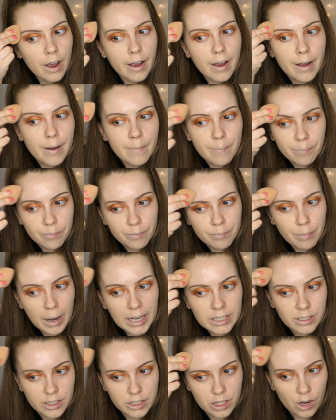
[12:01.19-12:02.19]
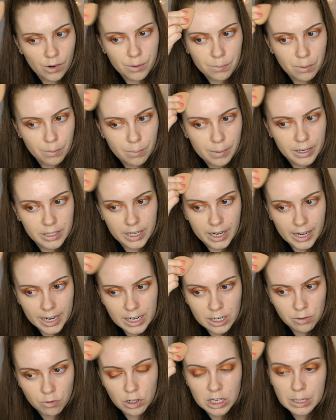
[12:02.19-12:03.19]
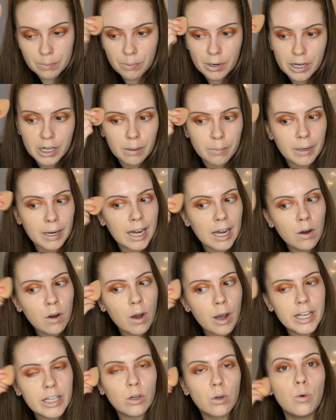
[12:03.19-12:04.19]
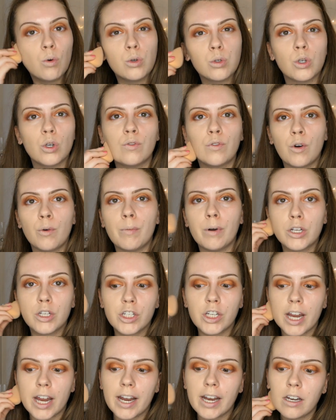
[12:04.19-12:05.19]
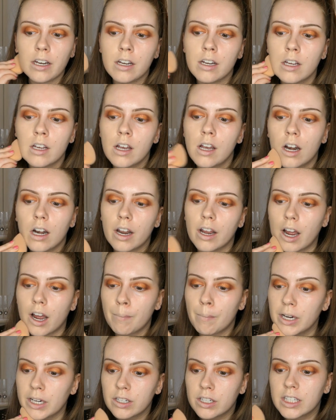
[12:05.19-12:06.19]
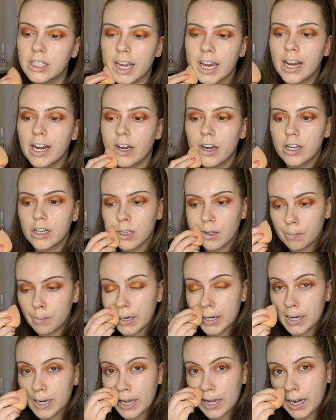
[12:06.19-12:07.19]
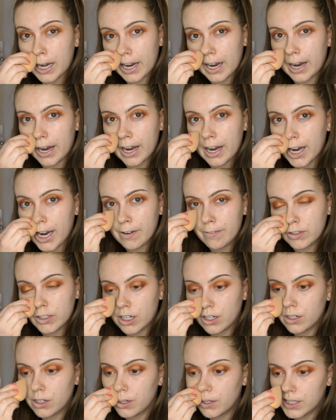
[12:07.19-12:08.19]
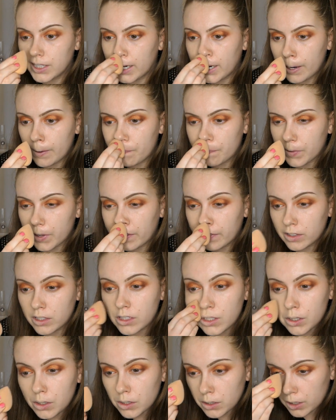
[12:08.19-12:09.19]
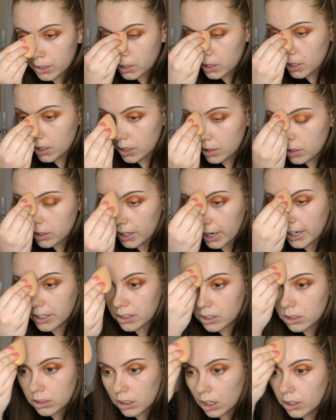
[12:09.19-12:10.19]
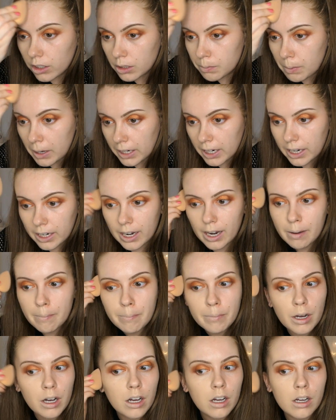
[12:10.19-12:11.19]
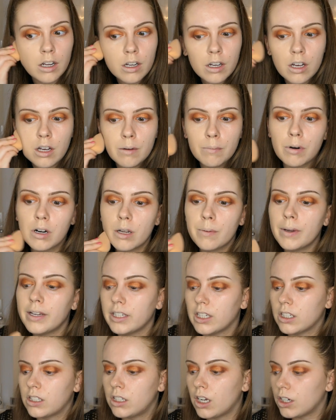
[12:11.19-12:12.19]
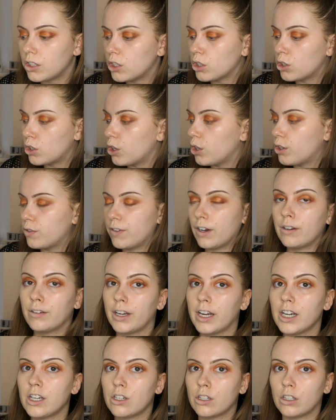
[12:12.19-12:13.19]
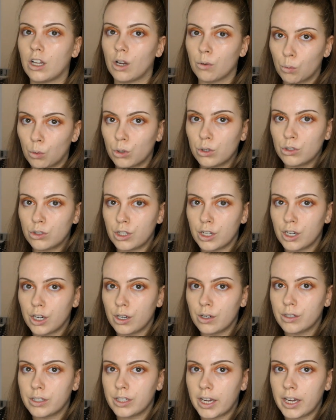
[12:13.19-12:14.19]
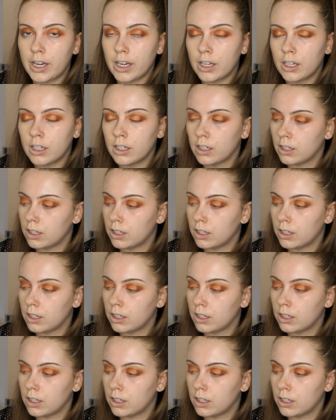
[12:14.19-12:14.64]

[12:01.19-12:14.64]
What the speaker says: But as I said, the only problem is it is really breaking me out. It's all sort of on my chin. Like, my skin is completely clear if I don't use it, and as soon as I use it, it just goes back again. But the problem is, it's such a good foundation that I want to use it.